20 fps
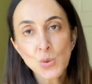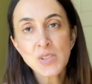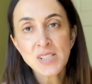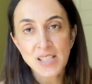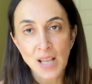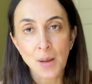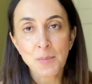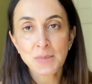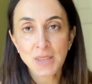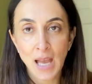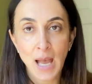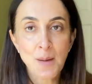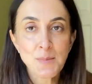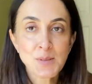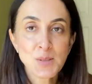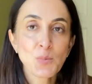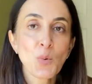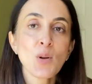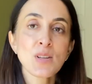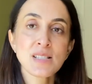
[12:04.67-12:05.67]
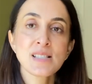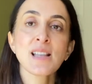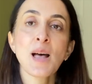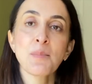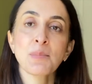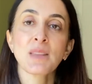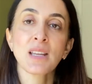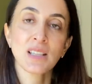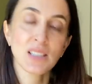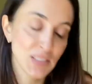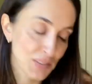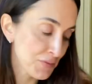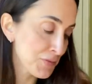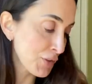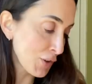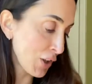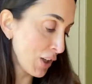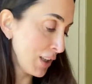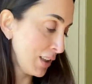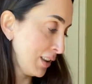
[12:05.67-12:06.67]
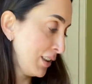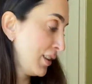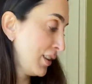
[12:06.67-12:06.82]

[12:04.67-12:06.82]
sometimes want something different.